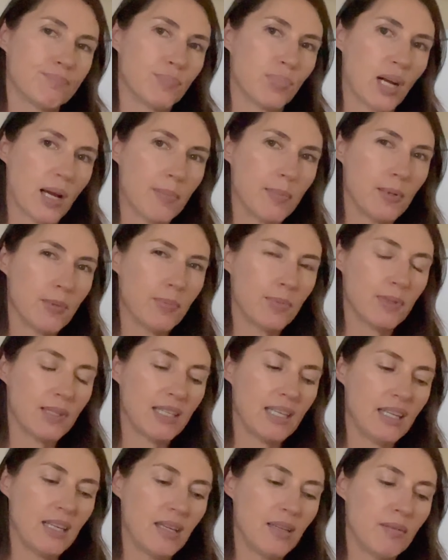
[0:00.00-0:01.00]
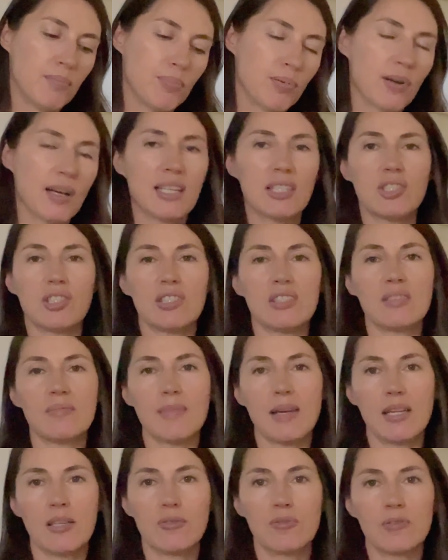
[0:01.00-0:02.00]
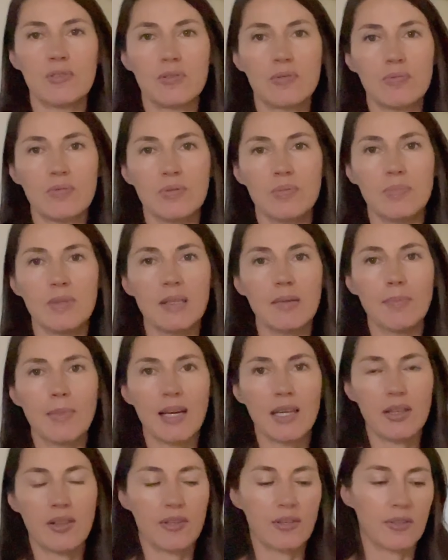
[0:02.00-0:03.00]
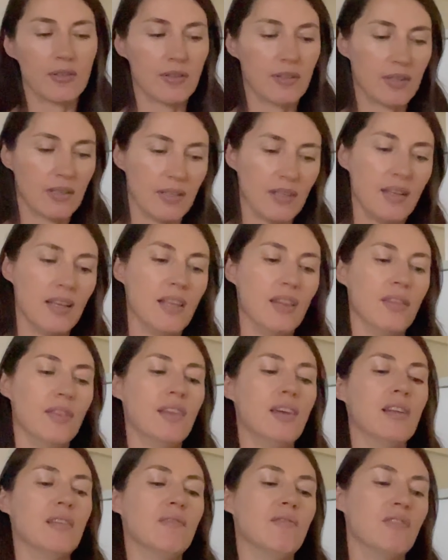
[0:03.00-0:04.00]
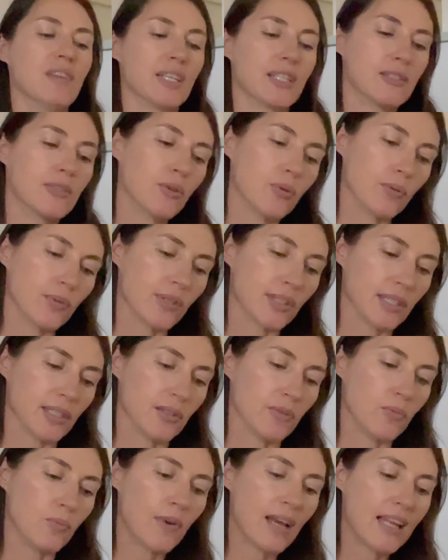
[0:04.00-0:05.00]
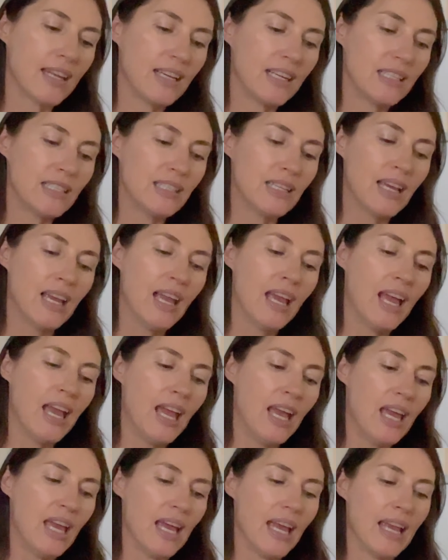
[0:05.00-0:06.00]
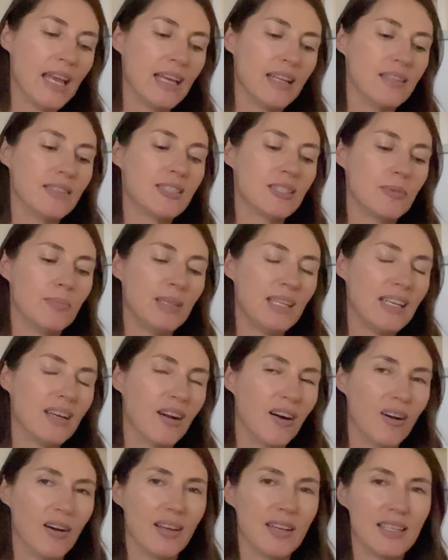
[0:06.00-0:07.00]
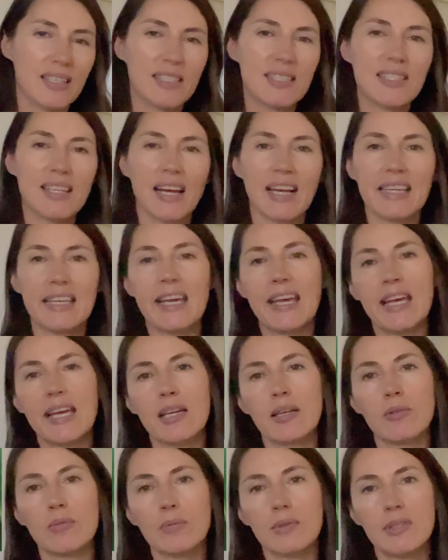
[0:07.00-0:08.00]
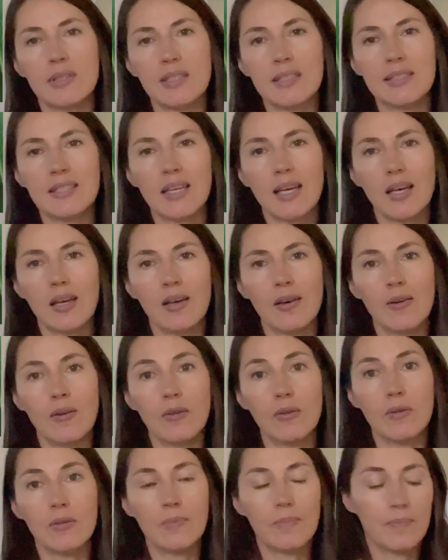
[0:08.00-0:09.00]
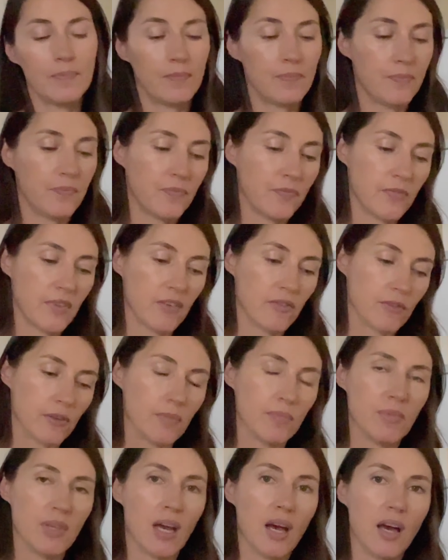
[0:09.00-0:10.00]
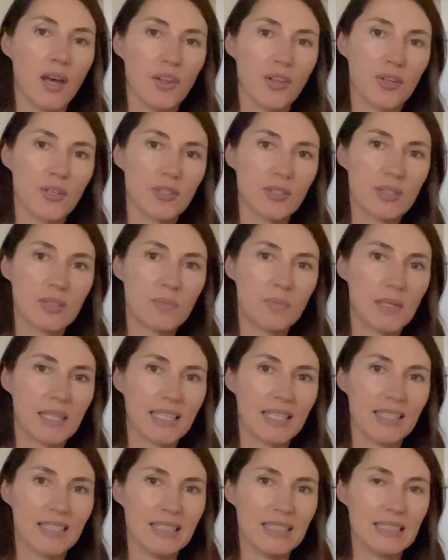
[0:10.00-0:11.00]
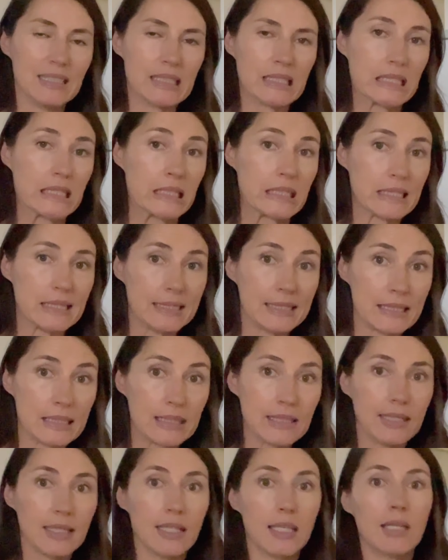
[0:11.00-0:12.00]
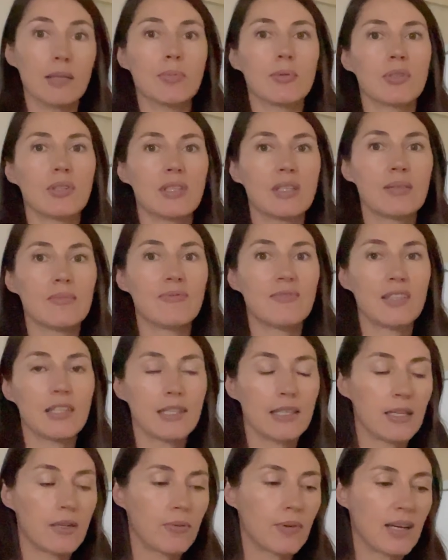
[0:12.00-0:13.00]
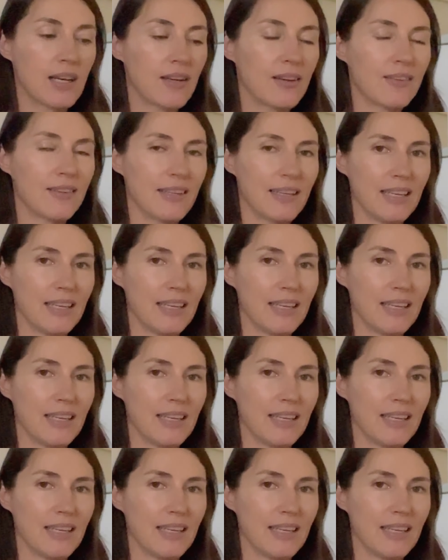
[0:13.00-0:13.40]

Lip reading: probably Precious Metals would be my third, and then Victorian Wedding. And to be honest, I can't really tell from the others because I didn't label them very well,